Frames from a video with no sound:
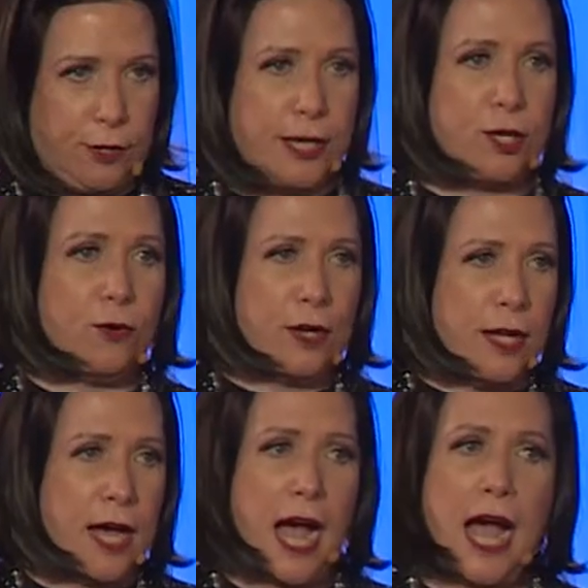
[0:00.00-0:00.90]

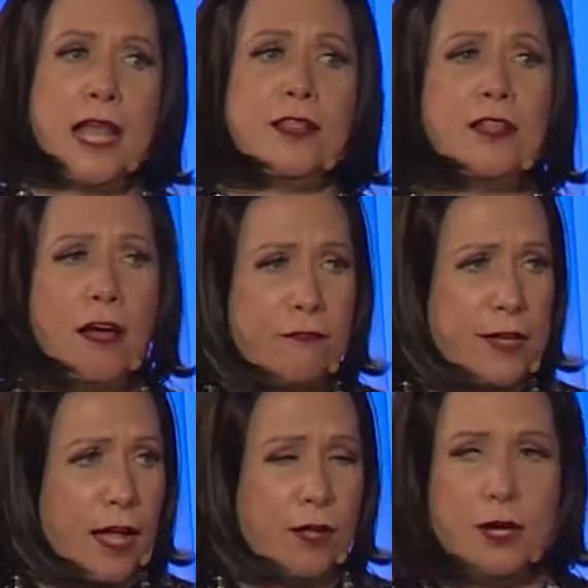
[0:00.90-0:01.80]
I love
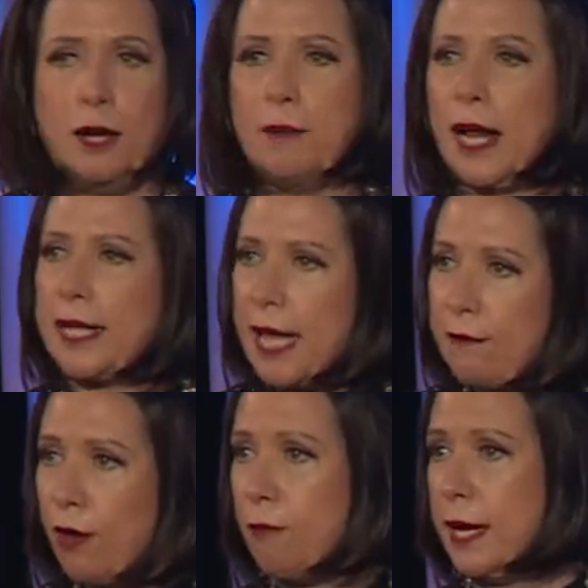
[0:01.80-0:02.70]
yellow, but I
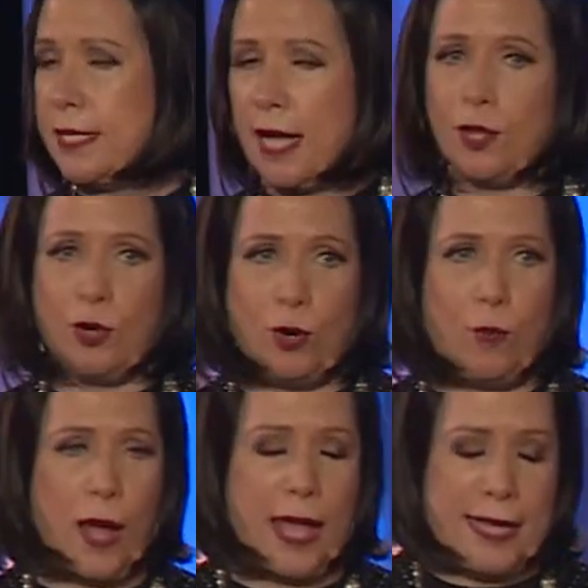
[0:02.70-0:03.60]
gave all my yellow
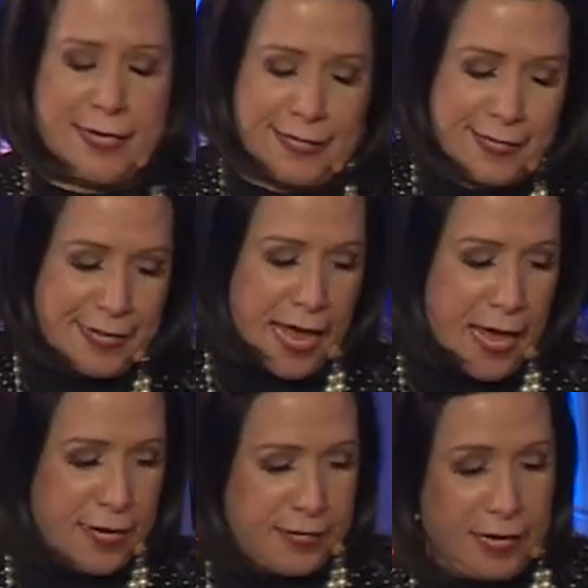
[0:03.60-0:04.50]
away.
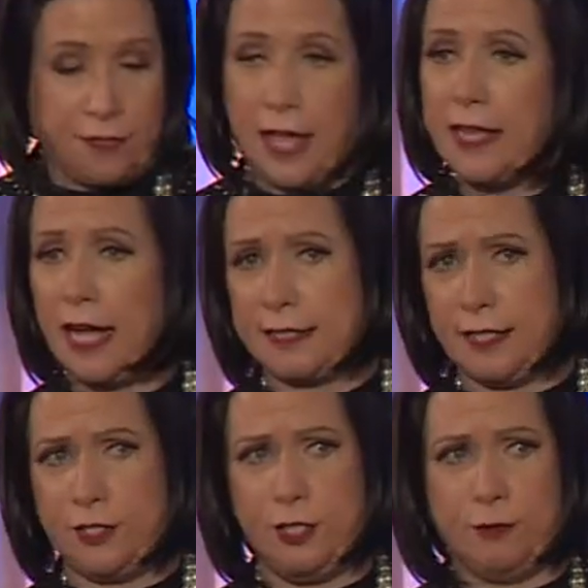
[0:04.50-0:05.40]
And they liked
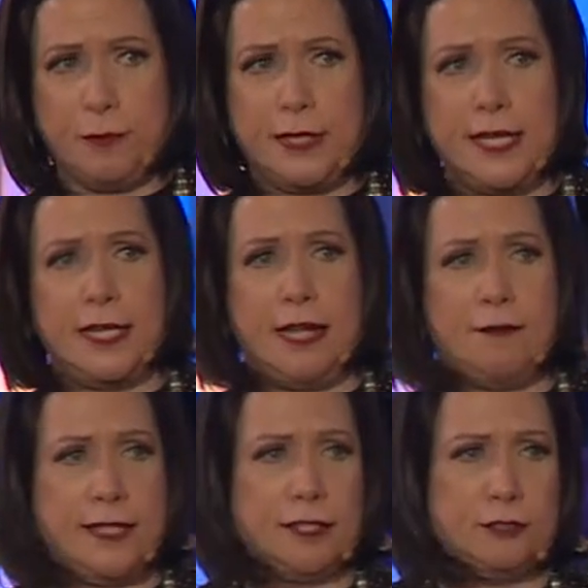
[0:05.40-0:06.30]
it too, but they didn't have
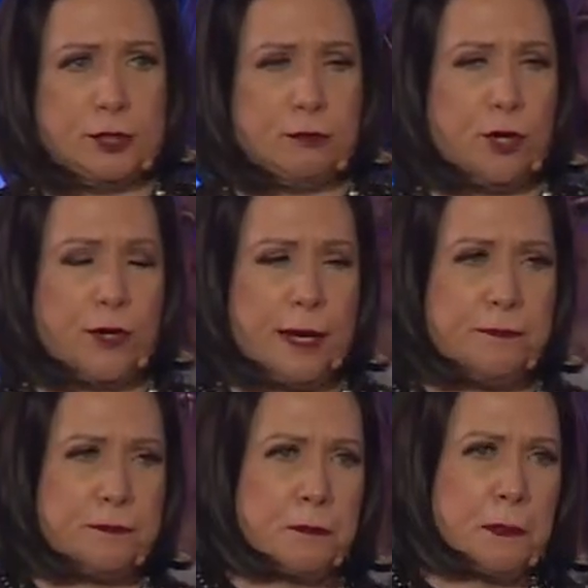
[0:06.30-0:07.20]
a television program.
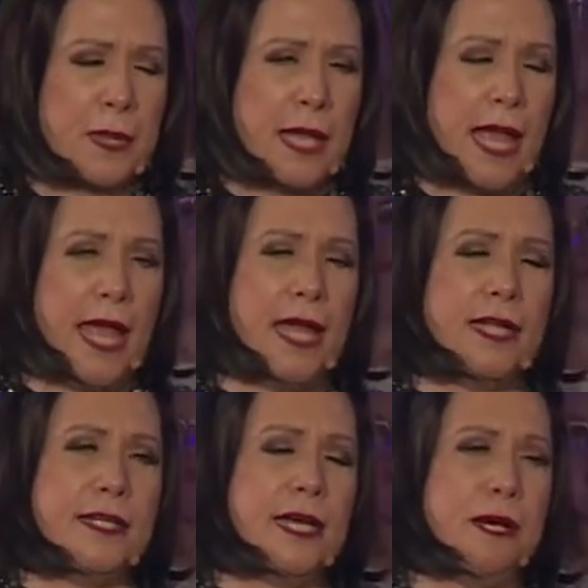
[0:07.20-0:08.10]

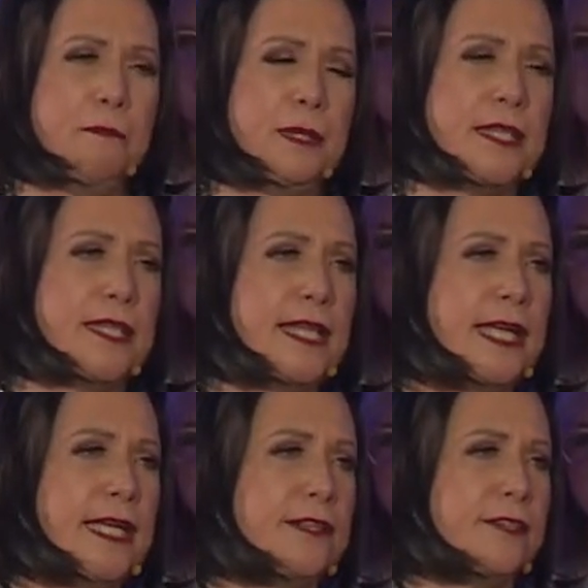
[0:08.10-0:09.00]
And, but the
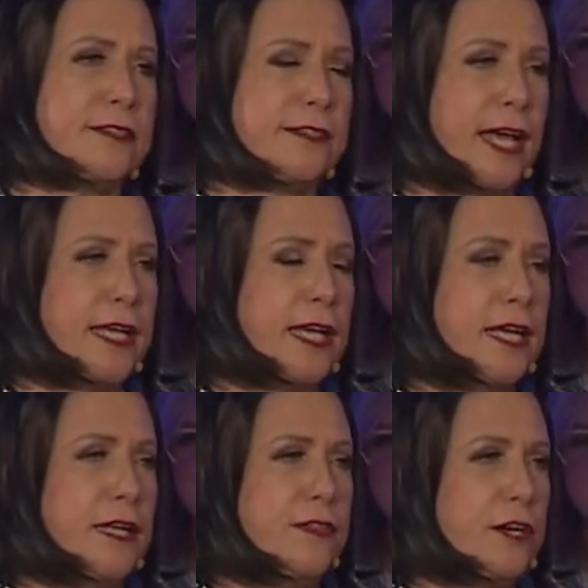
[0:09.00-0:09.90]
thing is, it's like,
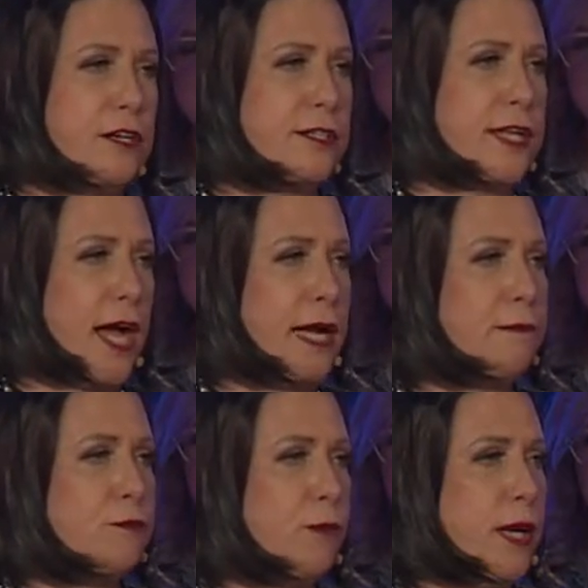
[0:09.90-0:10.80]
there are
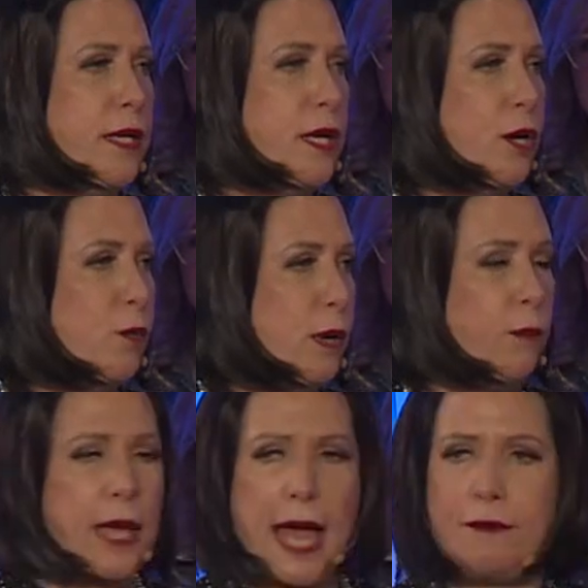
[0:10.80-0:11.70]
times when
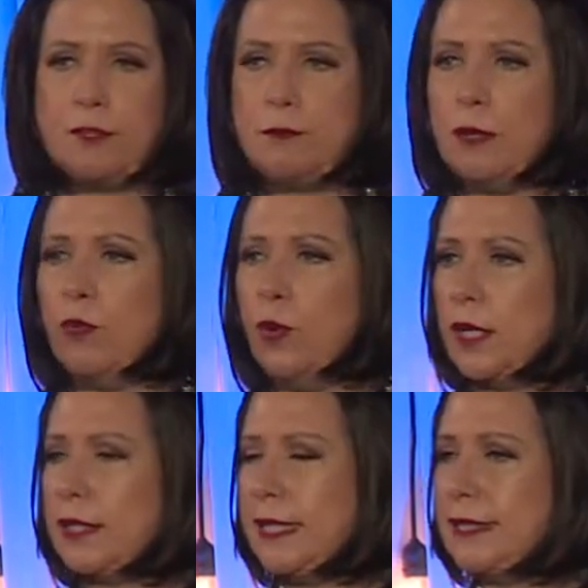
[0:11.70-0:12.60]
we have to be
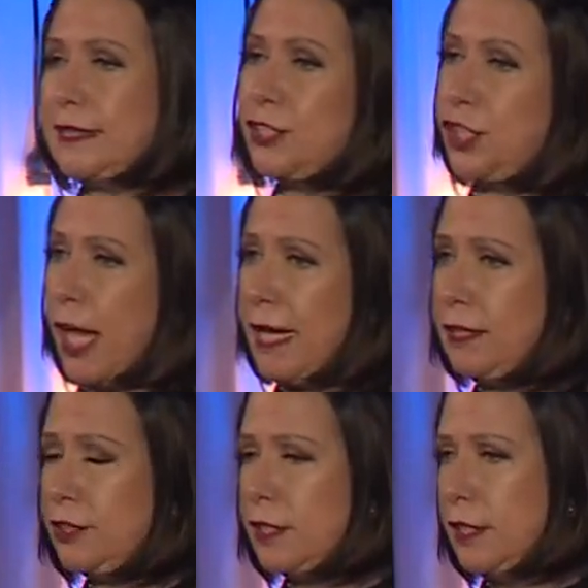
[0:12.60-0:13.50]
willing to
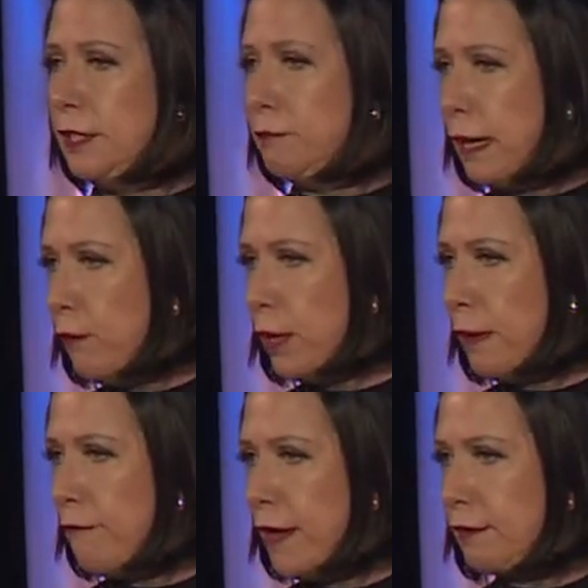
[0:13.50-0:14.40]
change. One of
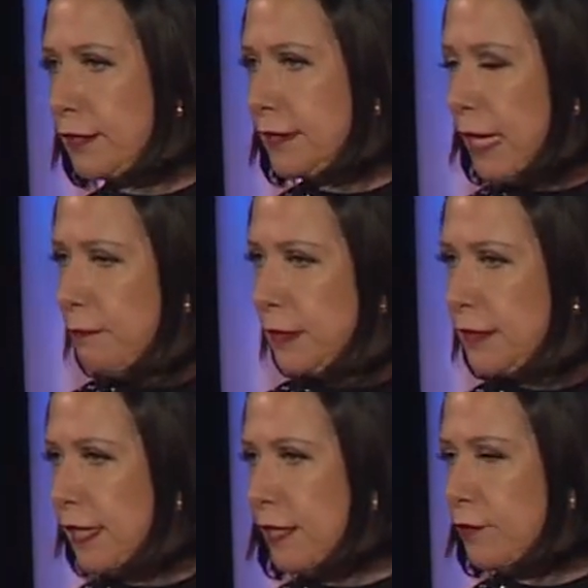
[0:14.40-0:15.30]
my favorite
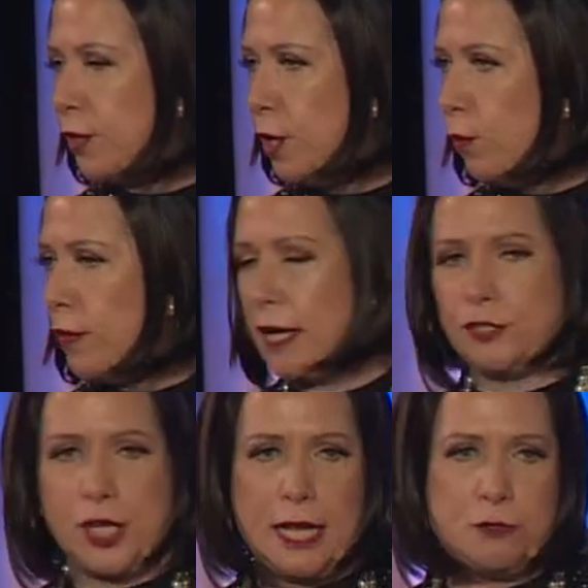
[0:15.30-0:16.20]
statements is, without
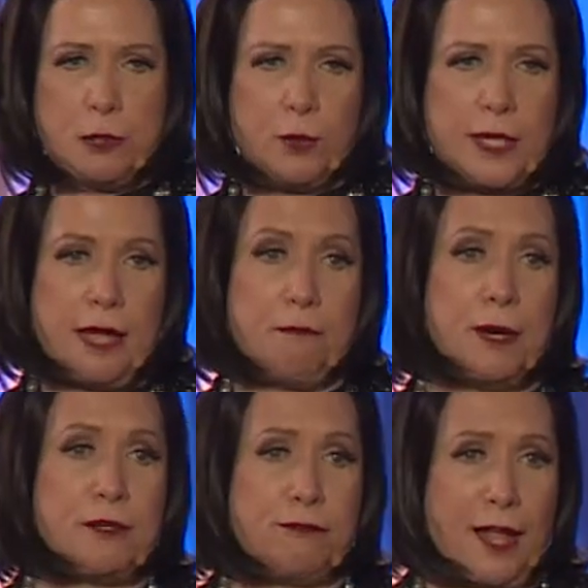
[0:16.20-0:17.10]
change, we wouldn't have
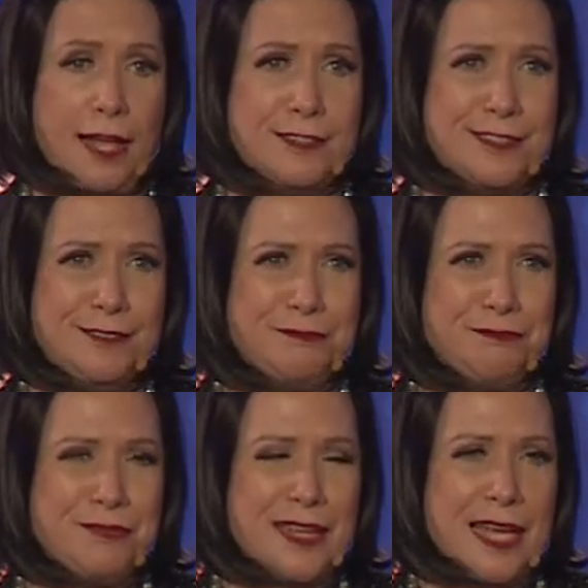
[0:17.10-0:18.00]
butterflies.
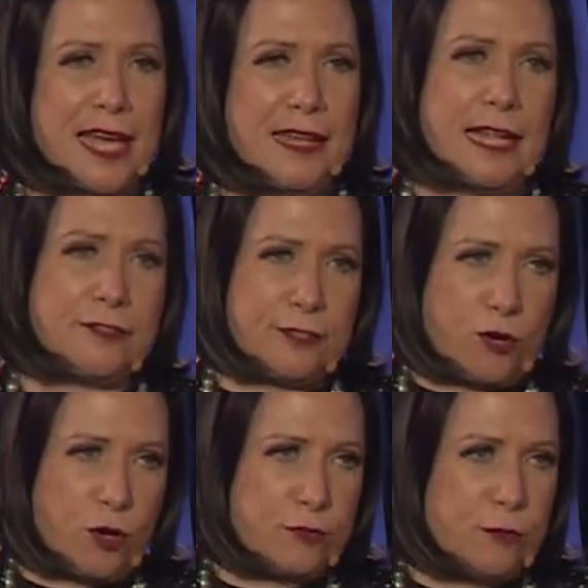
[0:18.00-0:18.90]
And that's, of
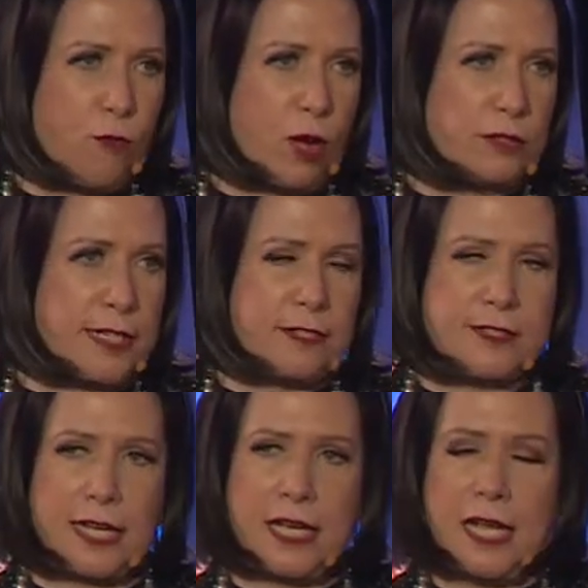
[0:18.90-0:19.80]
course, from Walt
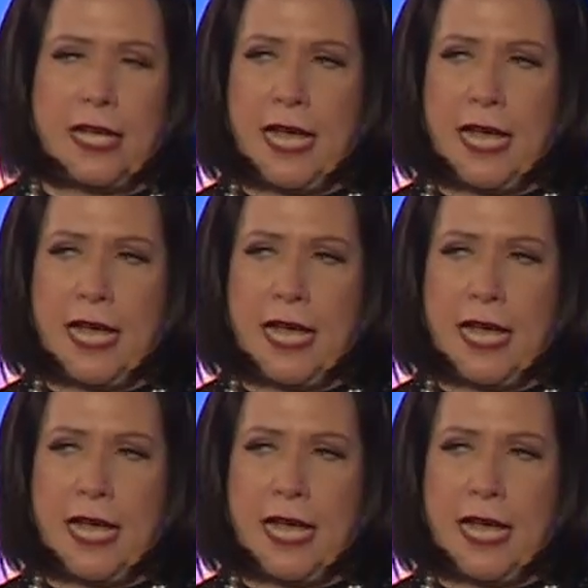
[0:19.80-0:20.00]
Disney.